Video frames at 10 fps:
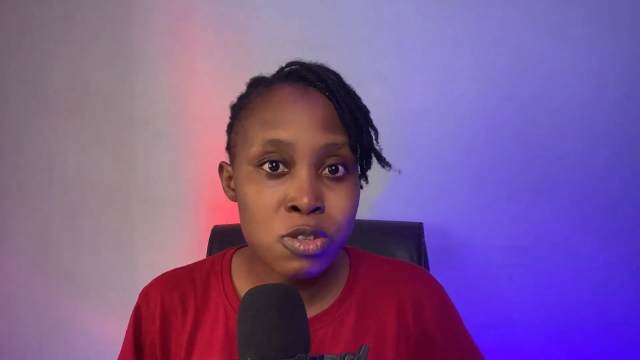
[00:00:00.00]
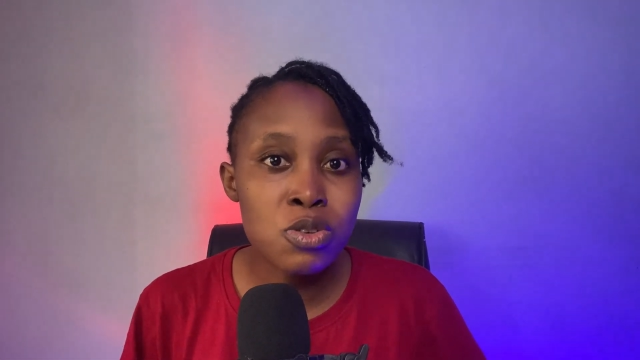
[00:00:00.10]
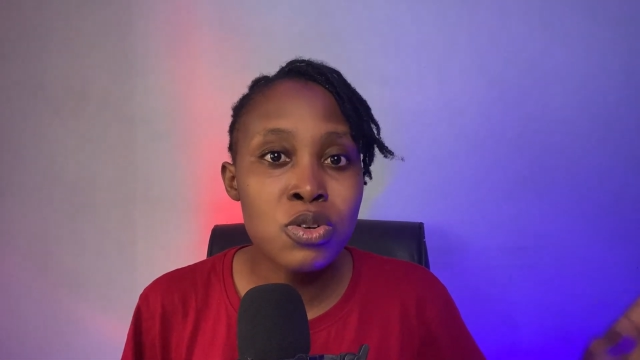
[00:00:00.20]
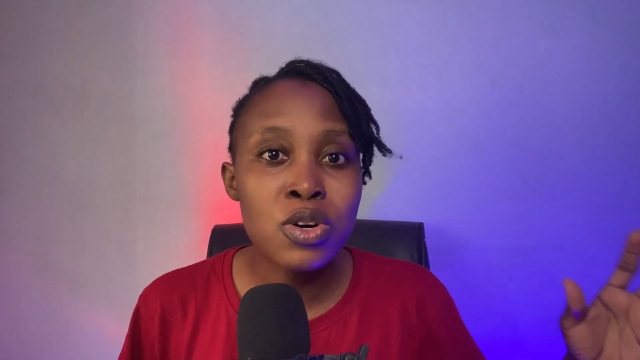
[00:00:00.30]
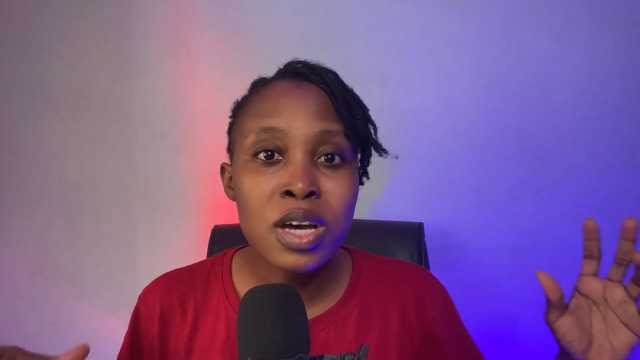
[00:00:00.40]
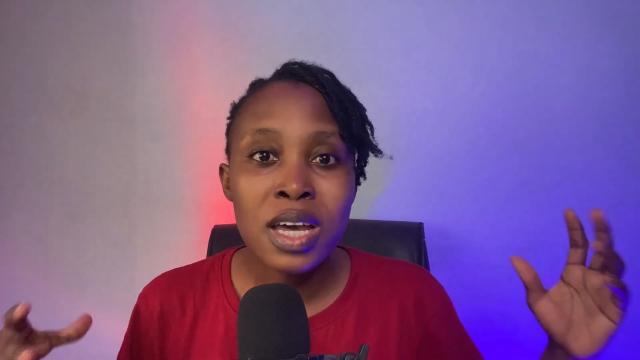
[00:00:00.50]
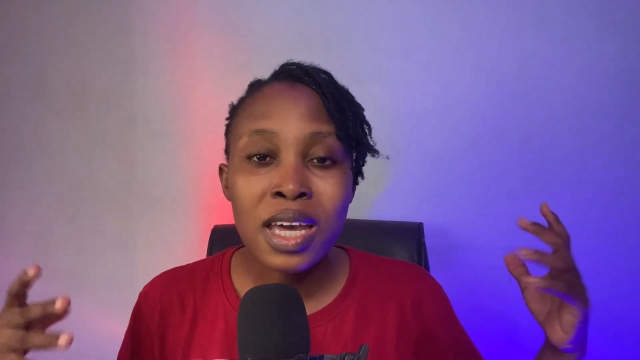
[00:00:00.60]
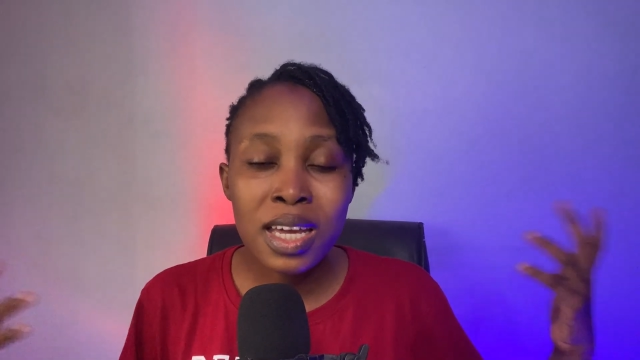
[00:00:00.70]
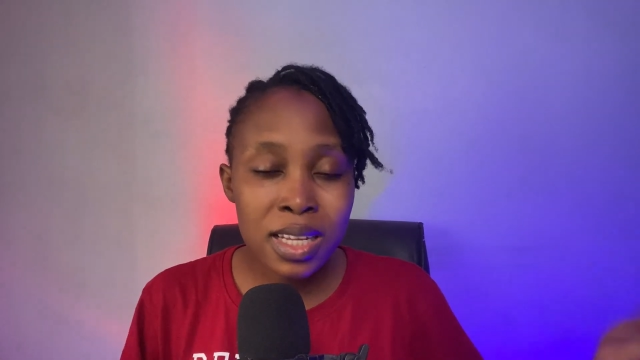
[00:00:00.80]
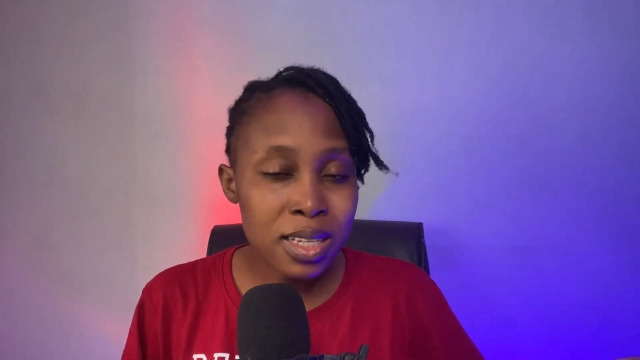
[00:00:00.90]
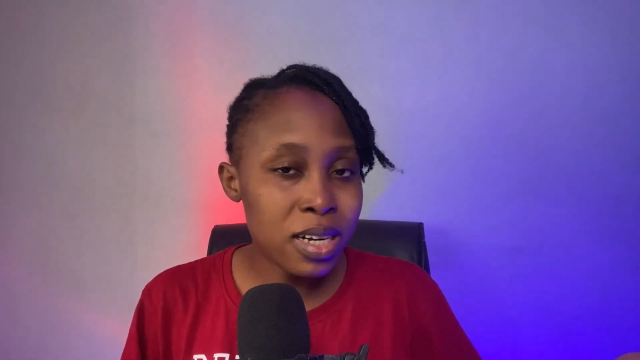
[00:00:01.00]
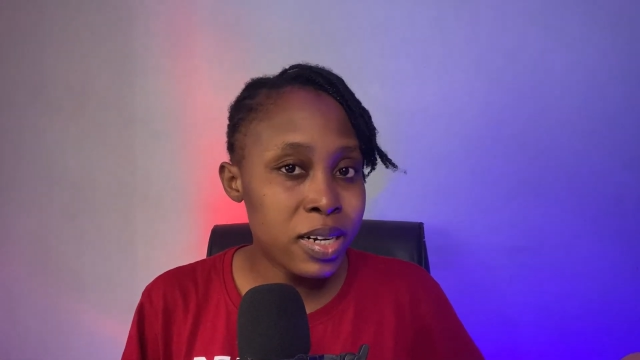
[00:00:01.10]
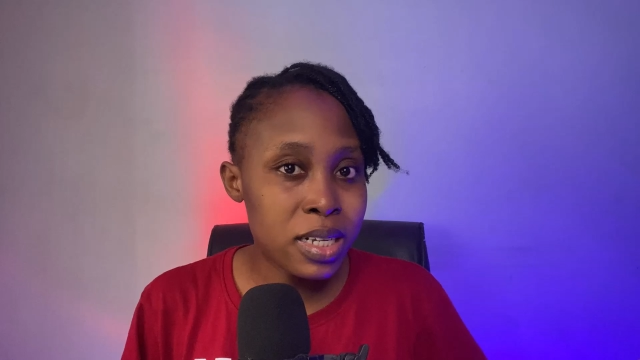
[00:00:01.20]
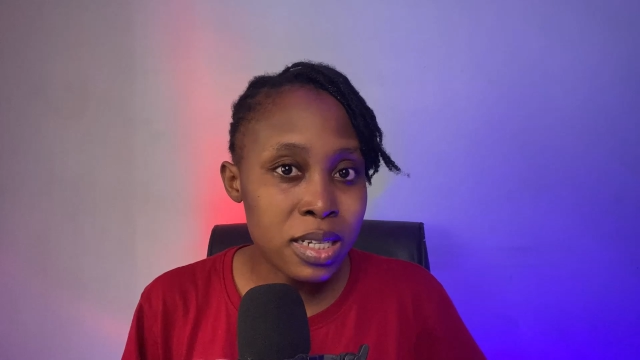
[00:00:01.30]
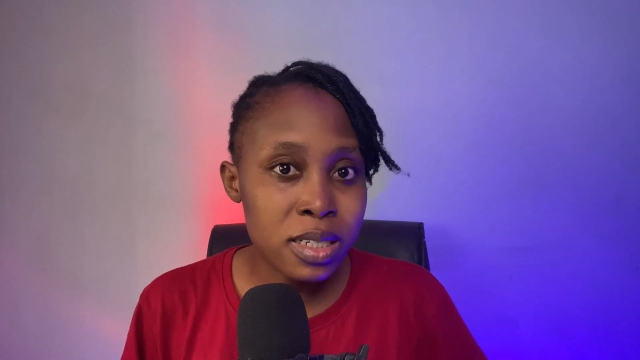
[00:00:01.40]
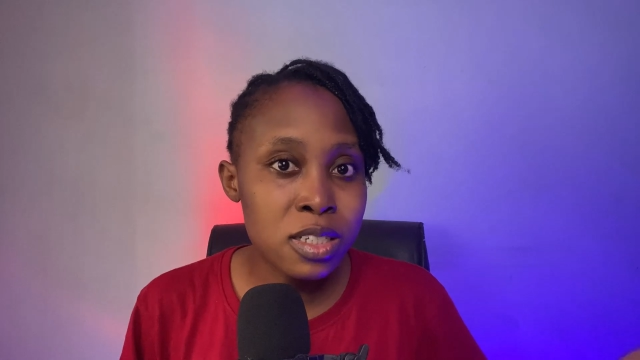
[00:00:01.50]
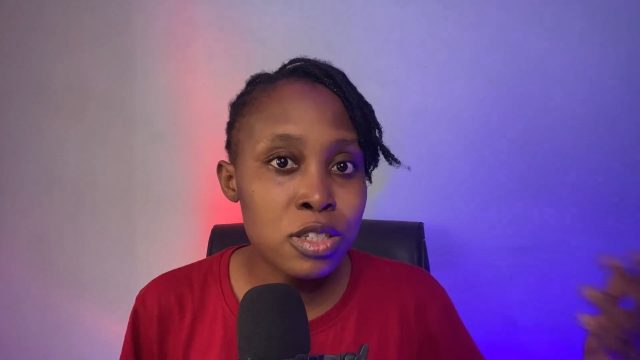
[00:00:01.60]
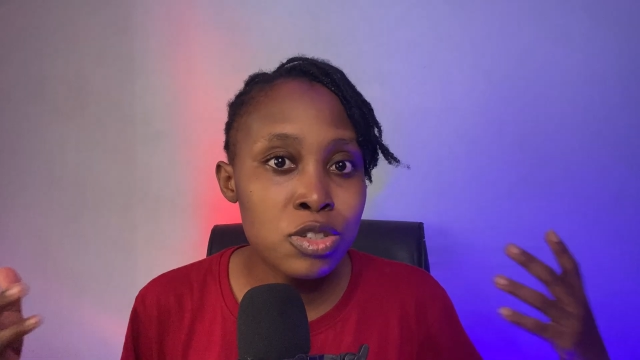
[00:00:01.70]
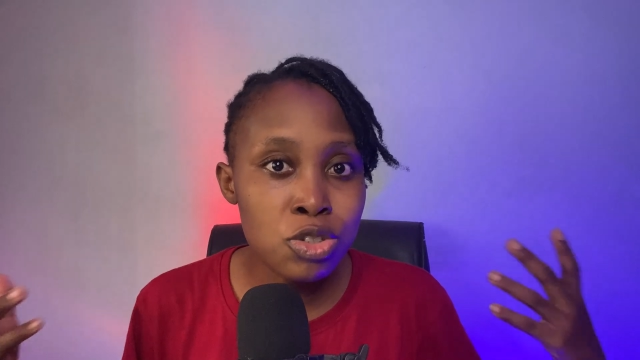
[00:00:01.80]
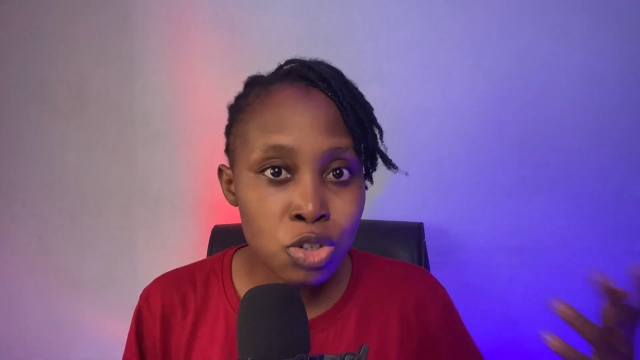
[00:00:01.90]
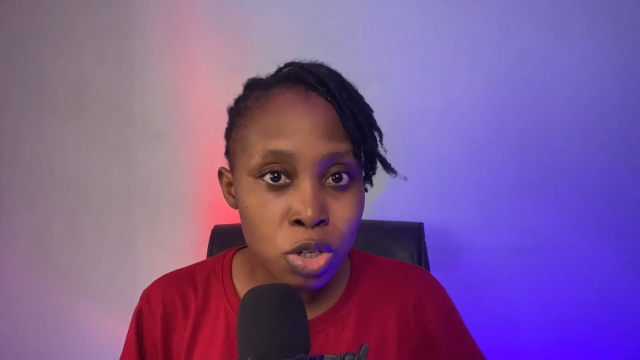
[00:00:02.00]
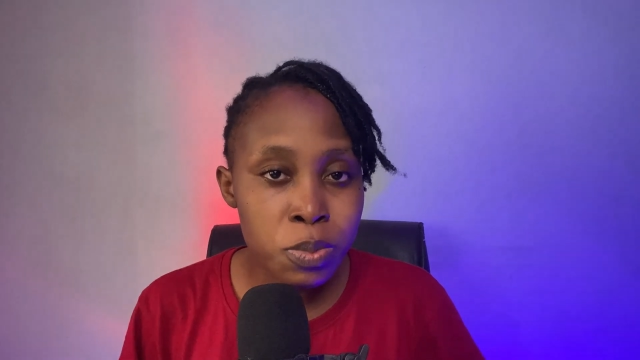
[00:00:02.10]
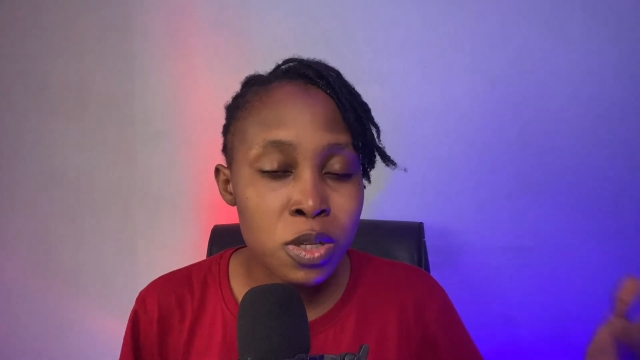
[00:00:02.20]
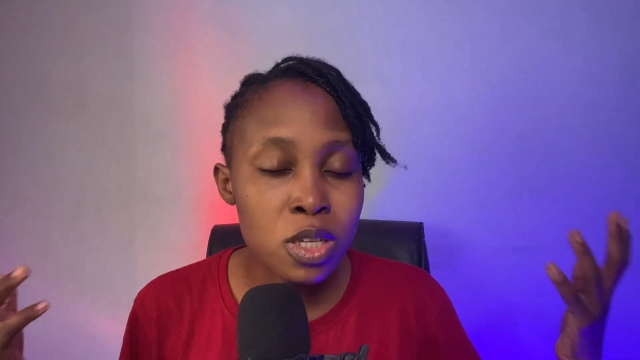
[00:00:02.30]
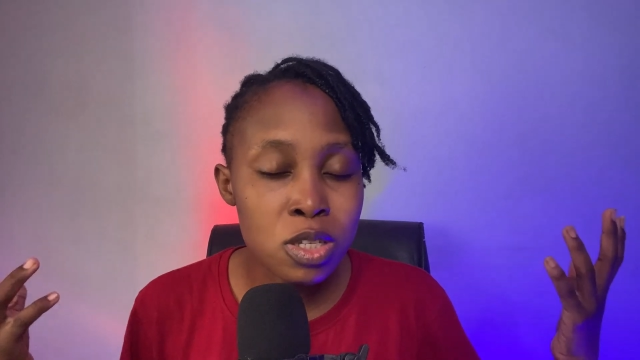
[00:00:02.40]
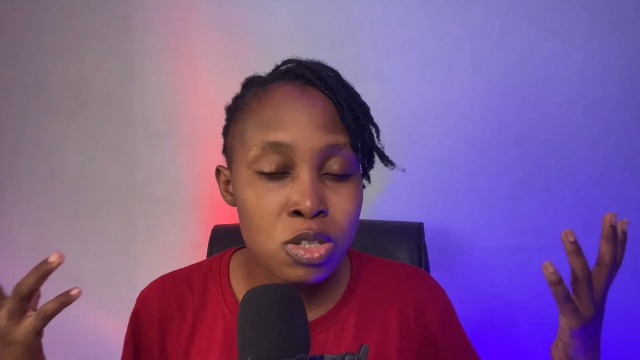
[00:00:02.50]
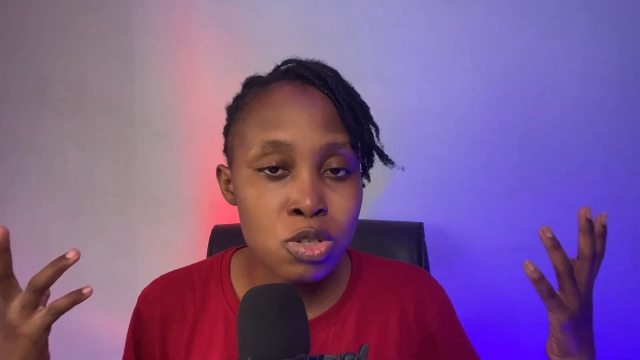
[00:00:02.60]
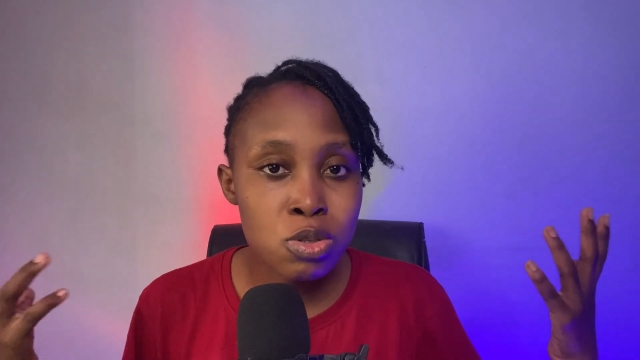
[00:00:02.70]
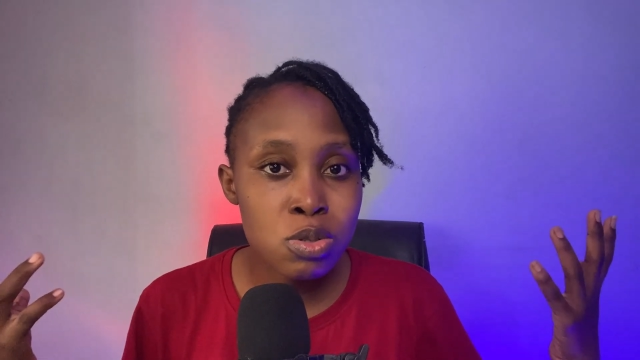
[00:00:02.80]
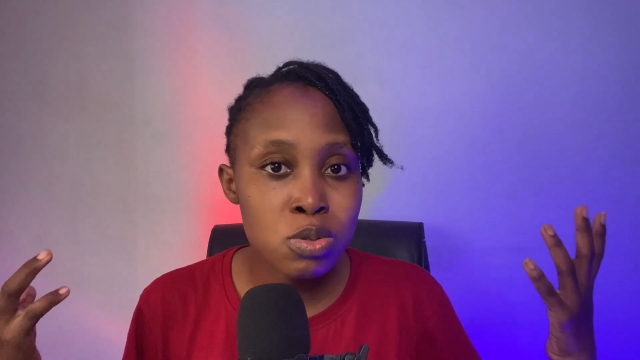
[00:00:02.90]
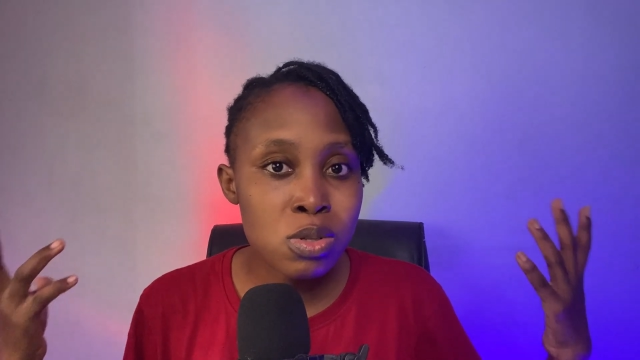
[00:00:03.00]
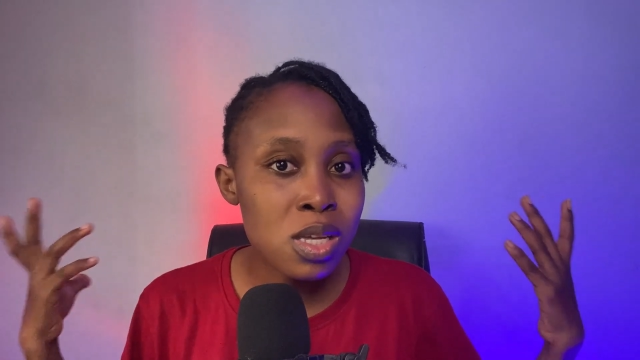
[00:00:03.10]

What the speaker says: So indirectly, this job is